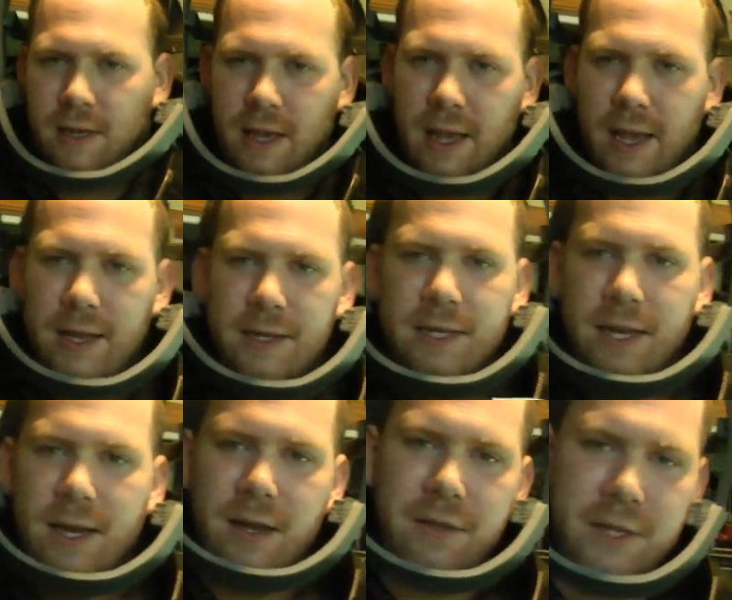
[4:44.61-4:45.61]
And
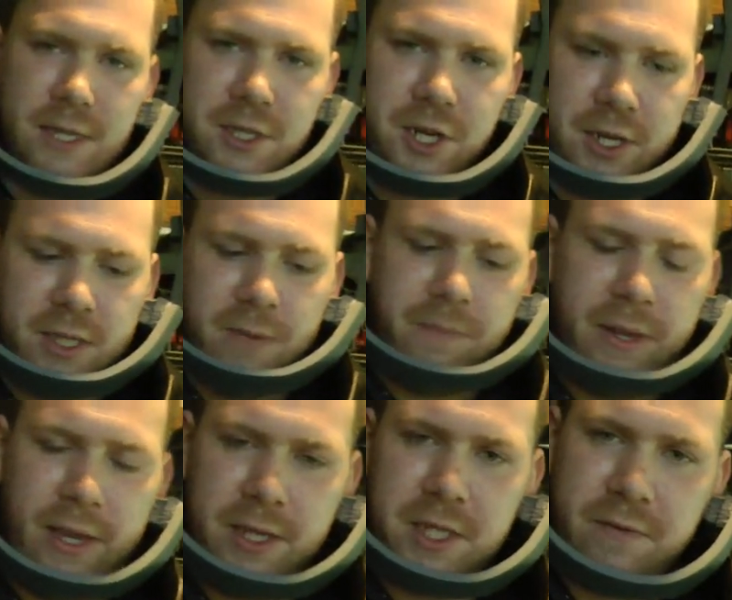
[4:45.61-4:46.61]
uh, this is just a
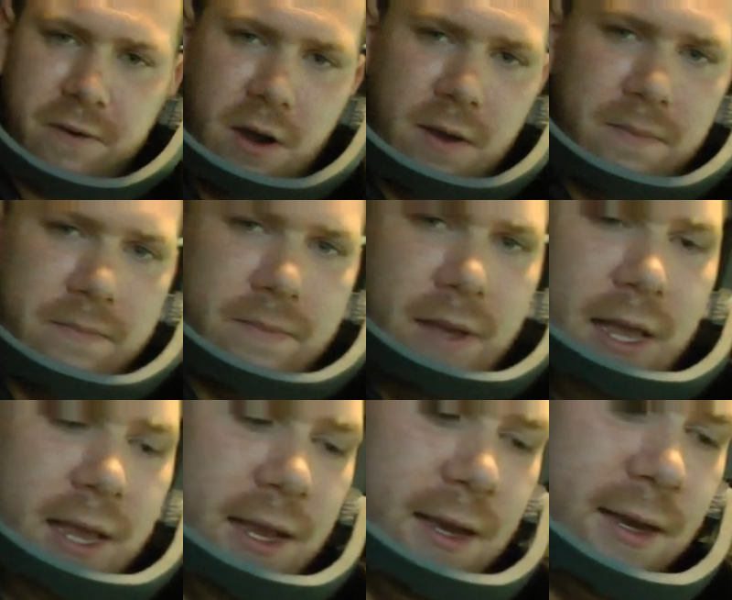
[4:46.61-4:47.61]
piece from
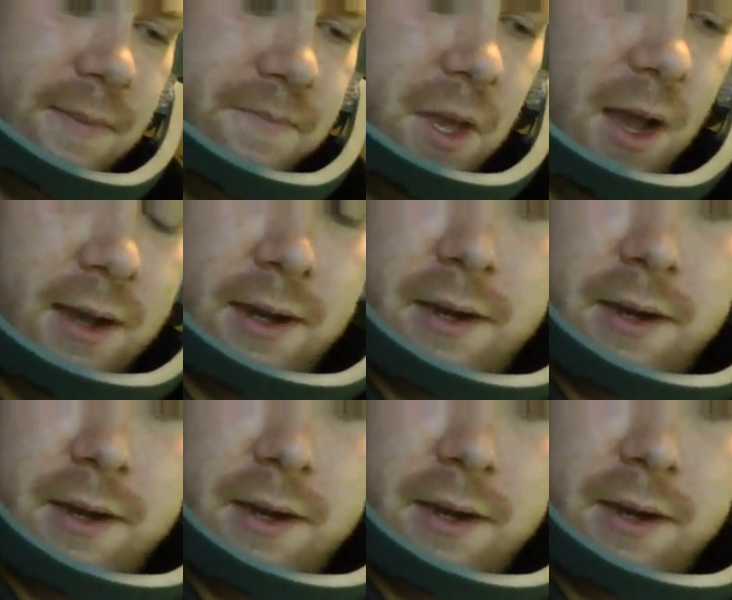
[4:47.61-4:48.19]
a, uh, a,